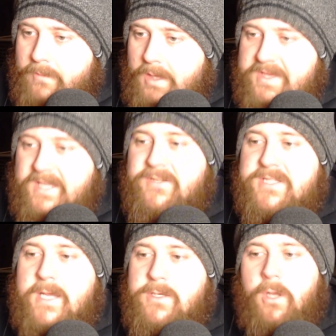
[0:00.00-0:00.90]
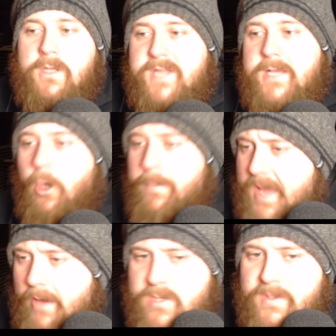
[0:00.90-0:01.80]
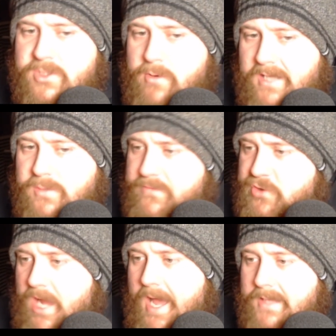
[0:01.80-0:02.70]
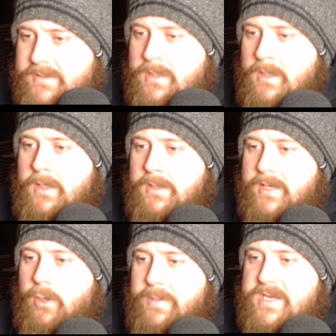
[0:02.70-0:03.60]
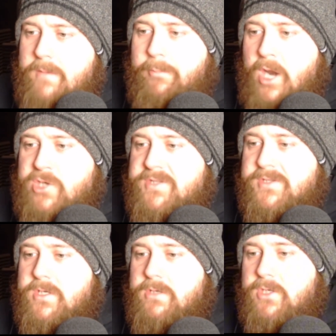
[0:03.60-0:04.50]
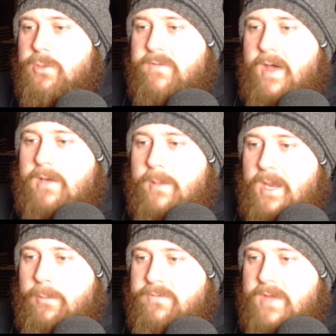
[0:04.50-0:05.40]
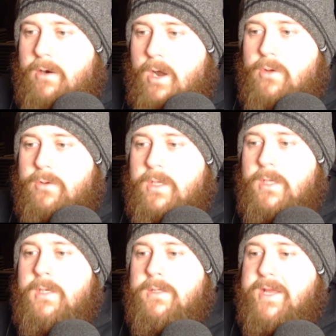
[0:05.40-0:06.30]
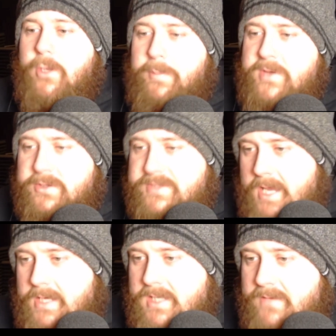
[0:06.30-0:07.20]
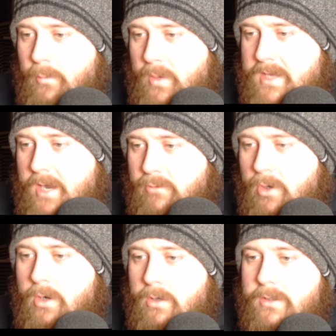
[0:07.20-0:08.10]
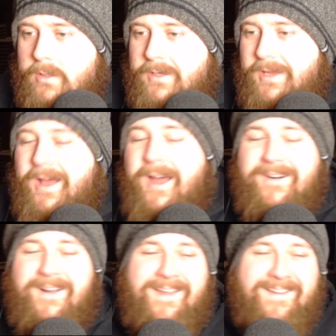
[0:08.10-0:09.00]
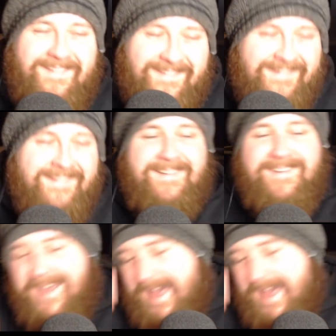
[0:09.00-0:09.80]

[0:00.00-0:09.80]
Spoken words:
Thank you for the $10. They copy how you interact with chat. They copy the impressions that you do without coming up with their own. They copy your takes even when they're wrong. All right. I